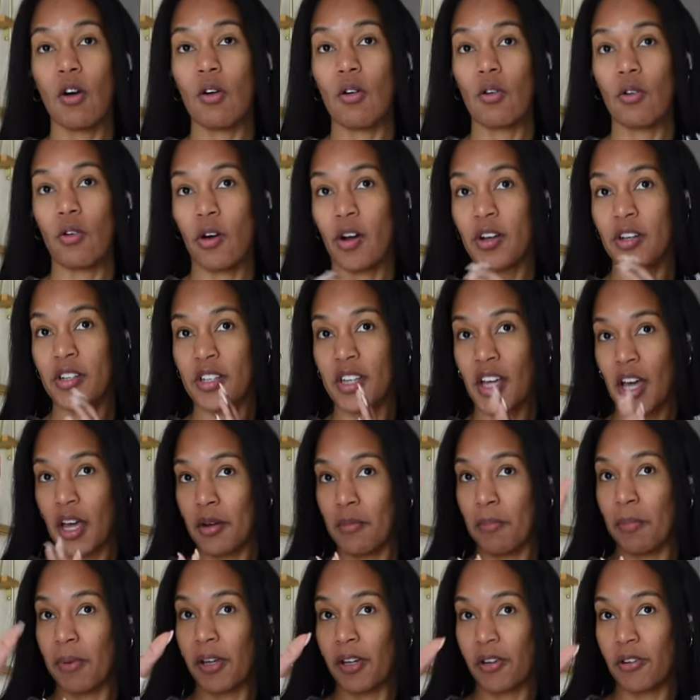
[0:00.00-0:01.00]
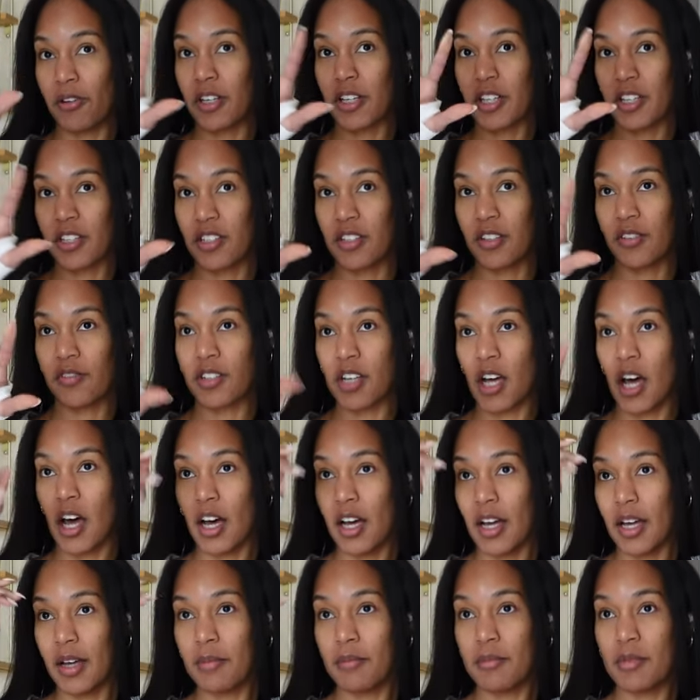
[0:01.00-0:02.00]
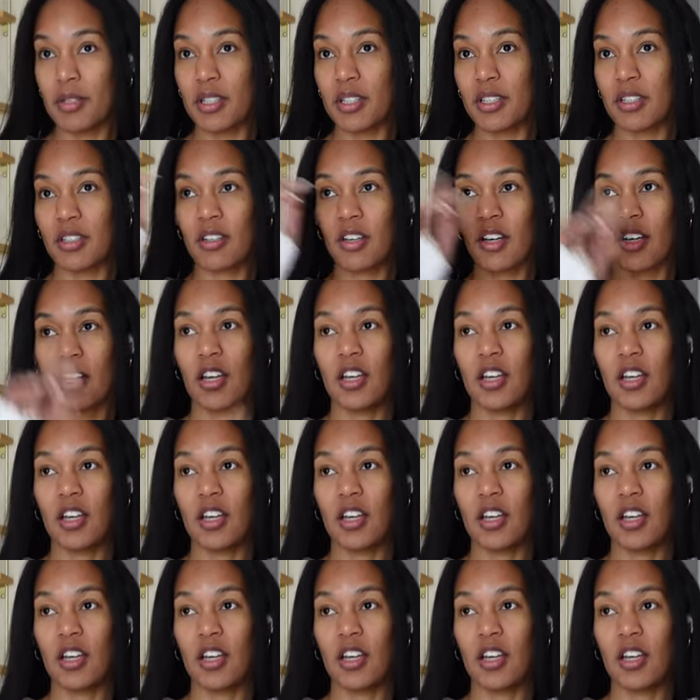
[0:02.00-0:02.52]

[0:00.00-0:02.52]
or on dead periods of times,